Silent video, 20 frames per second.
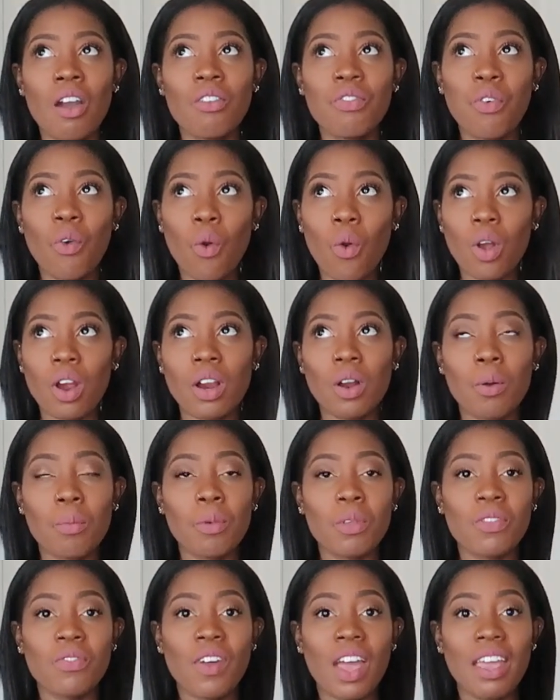4,
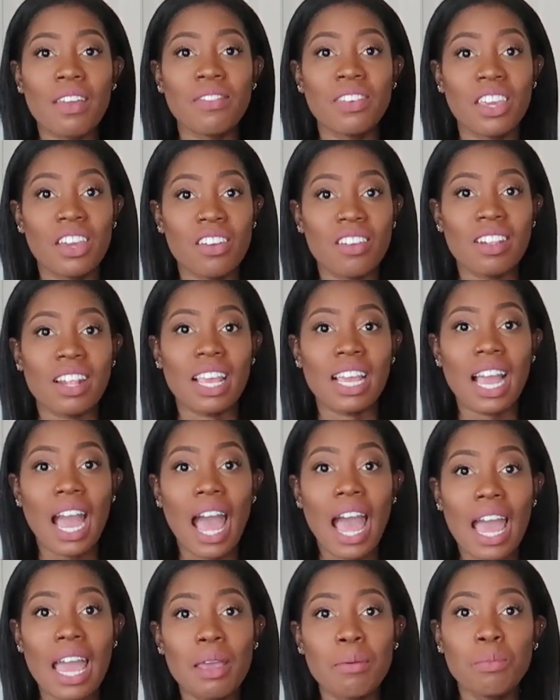almost 5 years, like
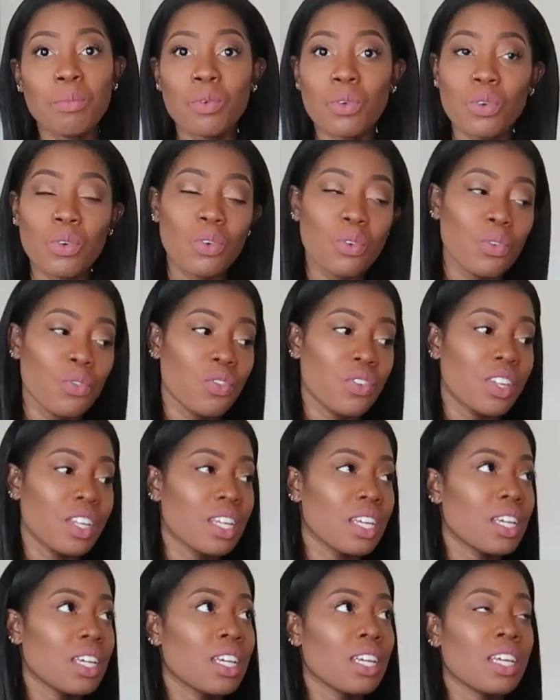I moved
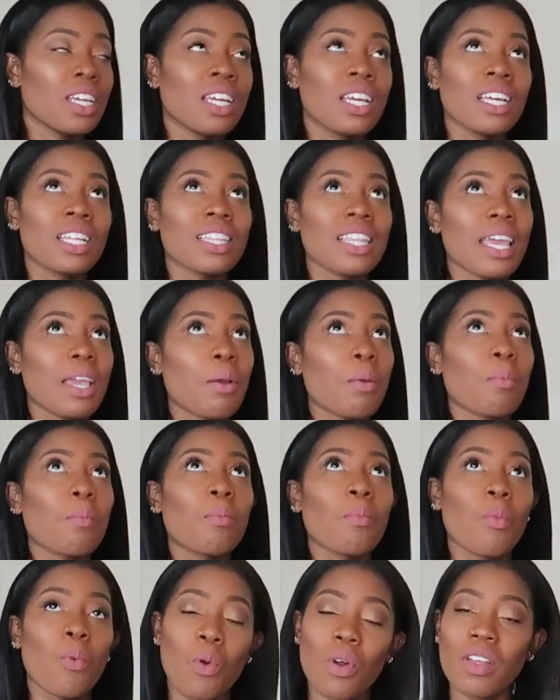like
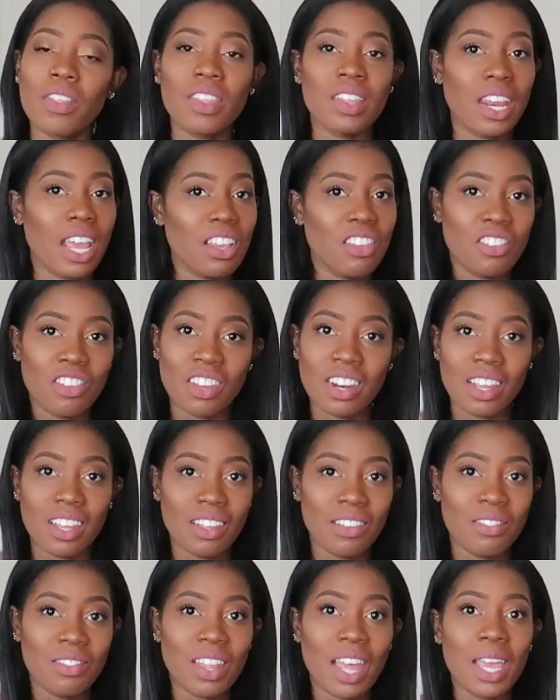more than I should
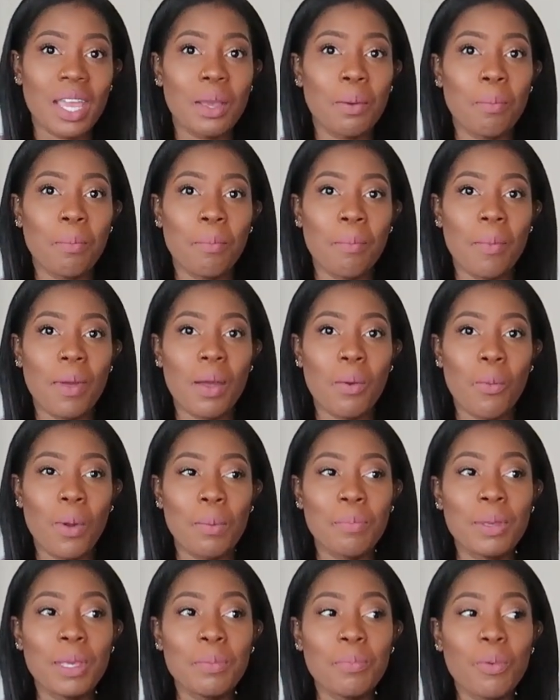have. Like
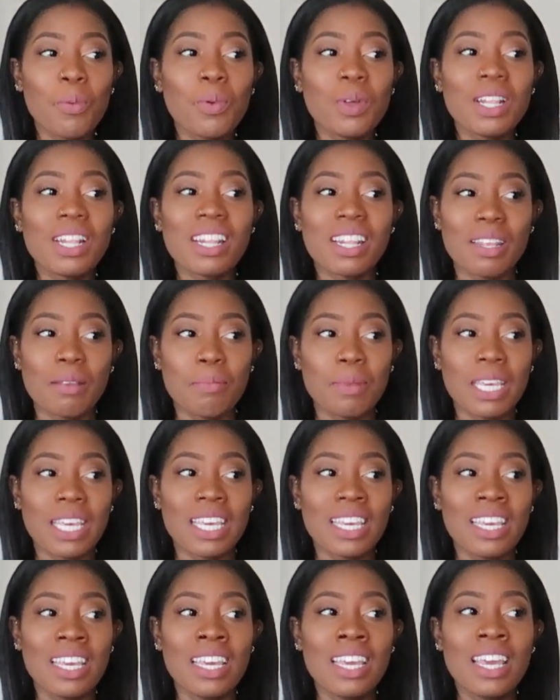when people would see
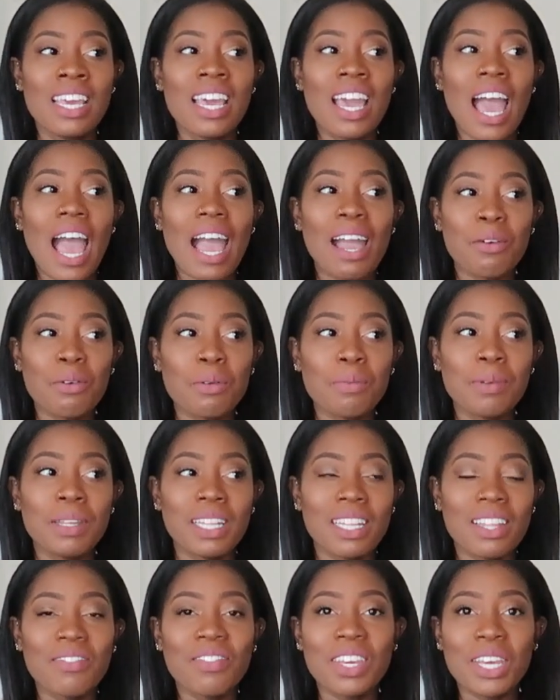me, I would be
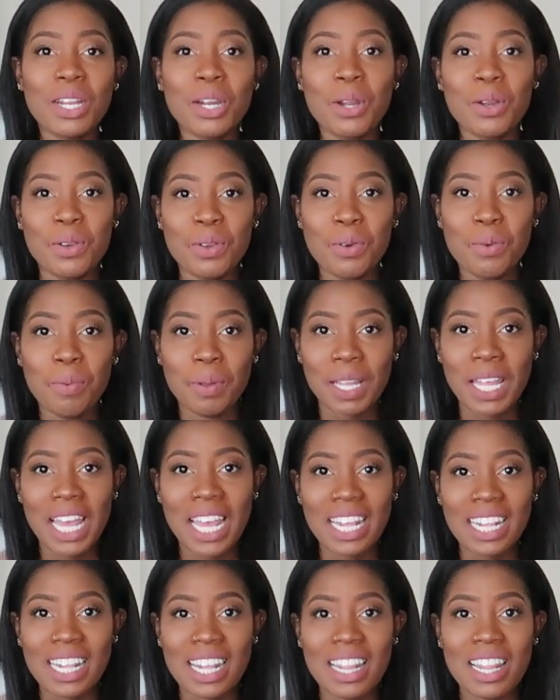living in a new
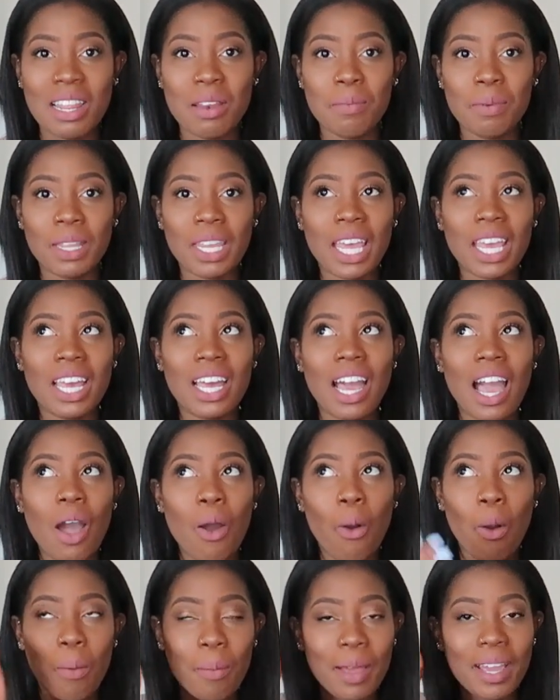place and they'd be like,
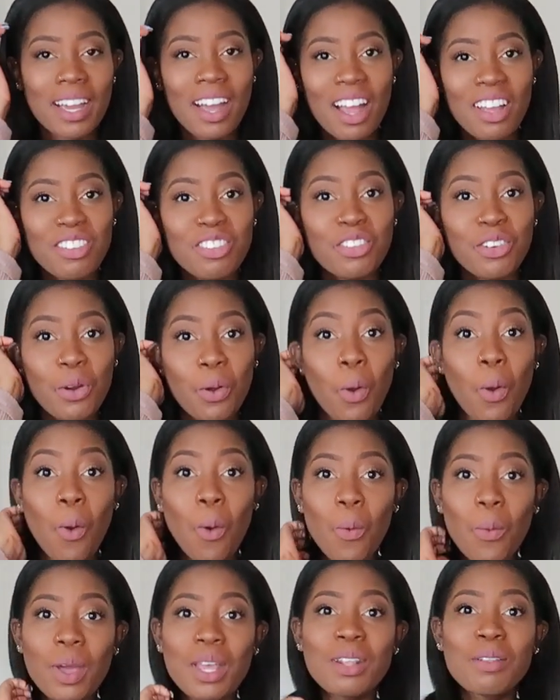oh my gosh, you're
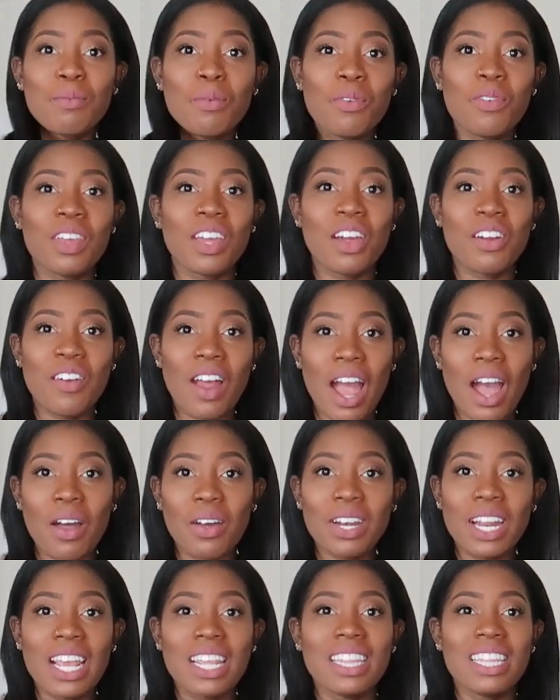always moving
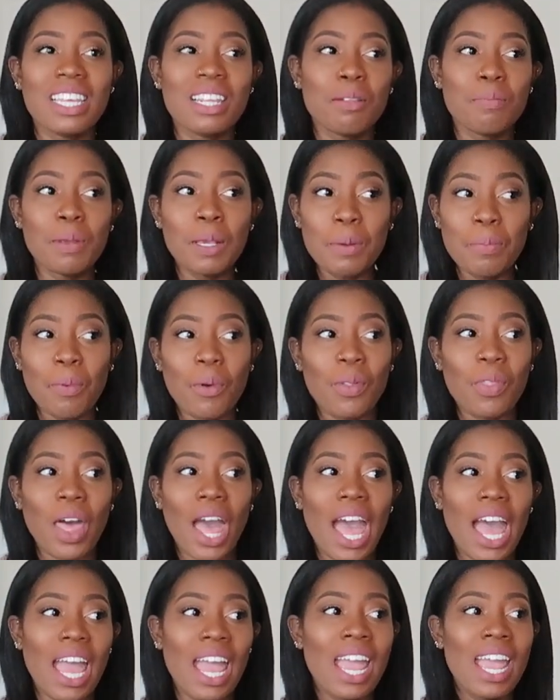around. And these people
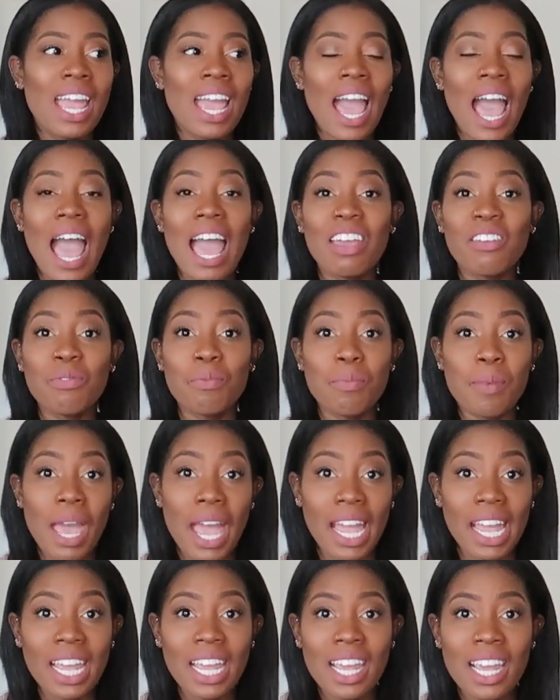that I've
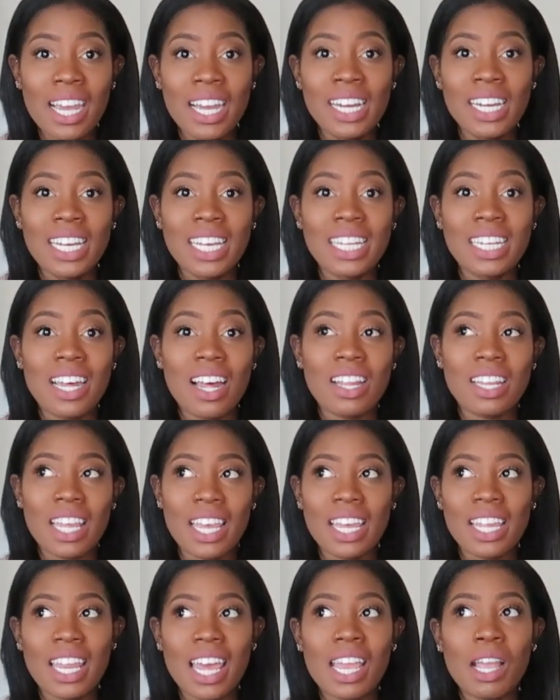met in
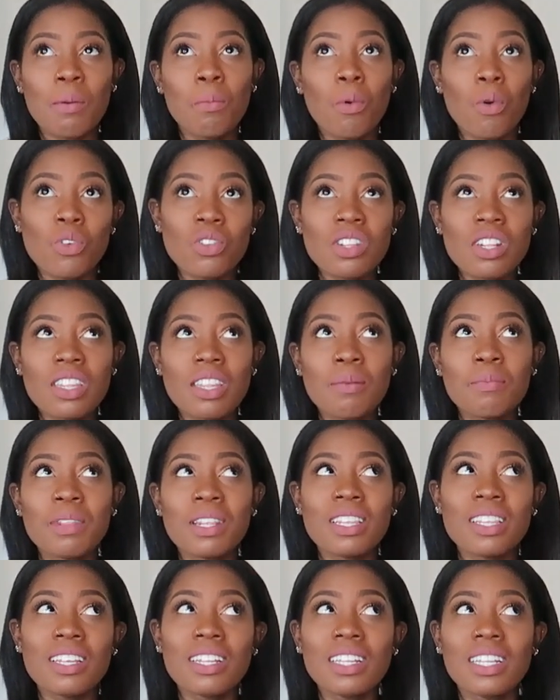LA, like most of them
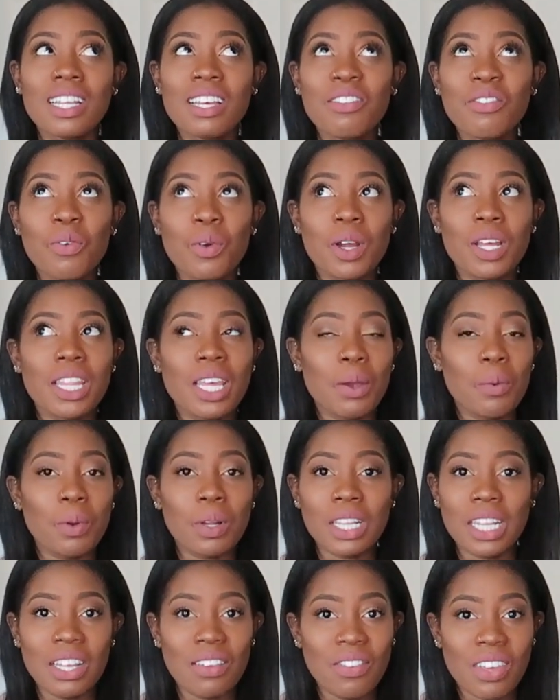still live where they
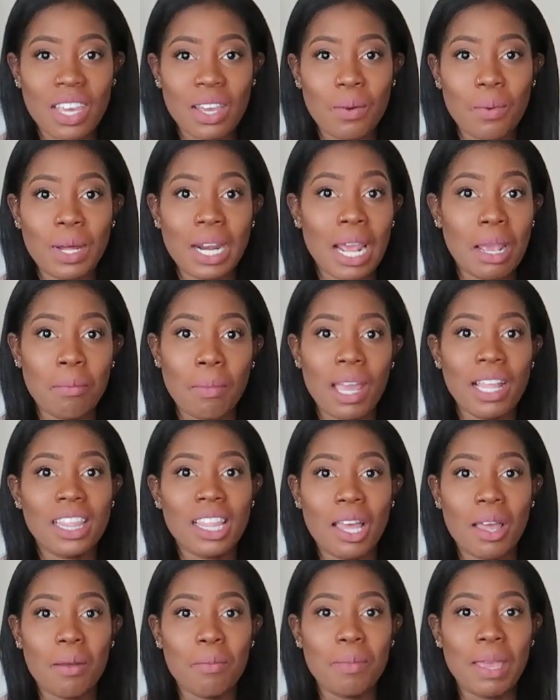were living when I met
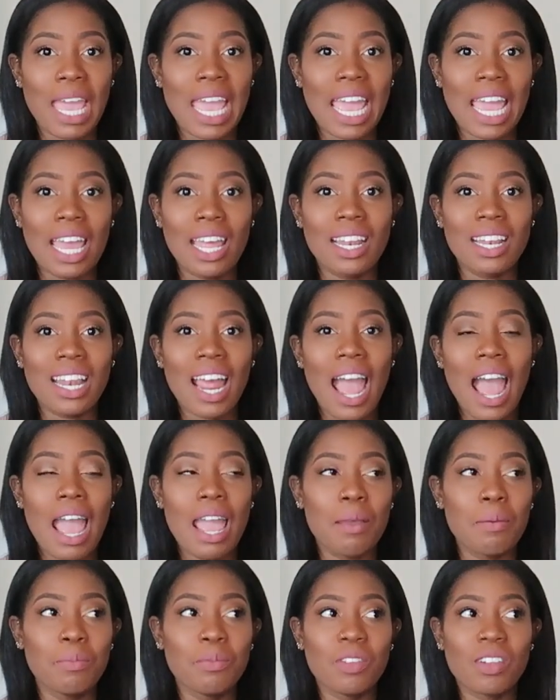them, and
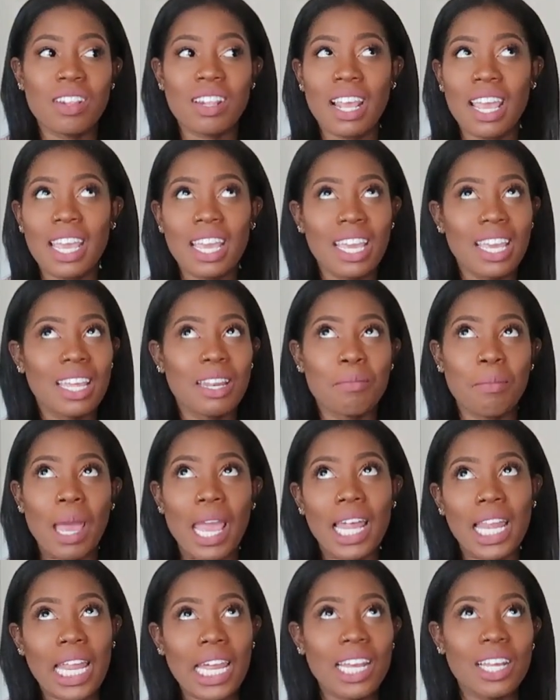I'm just like in
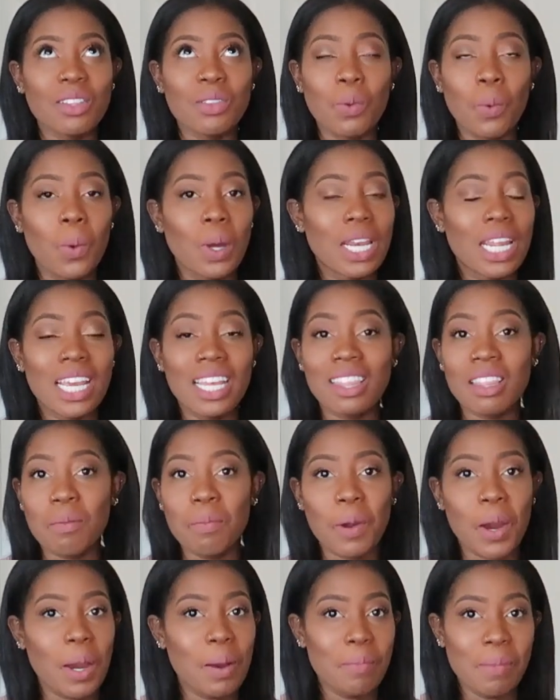my like 20th
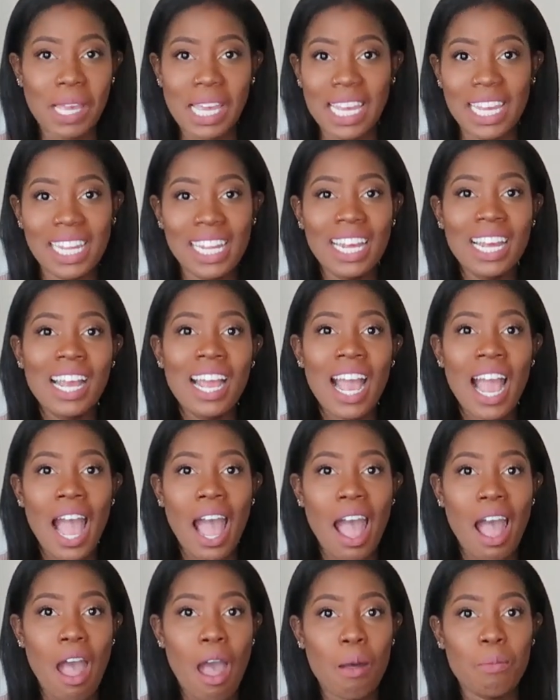apartment,
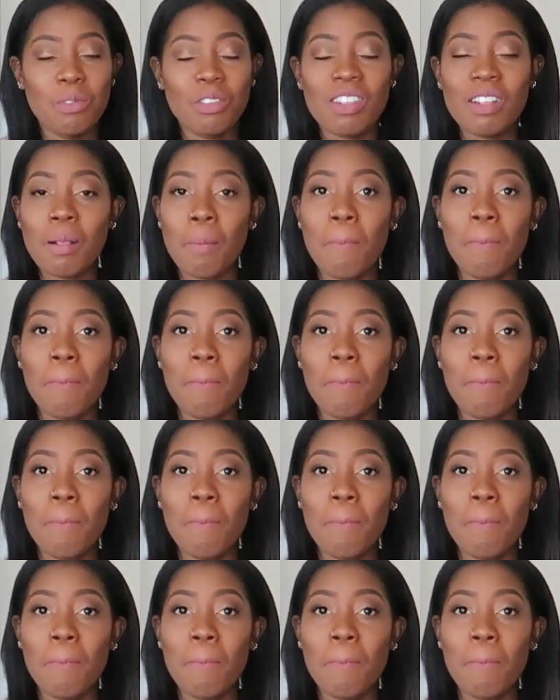just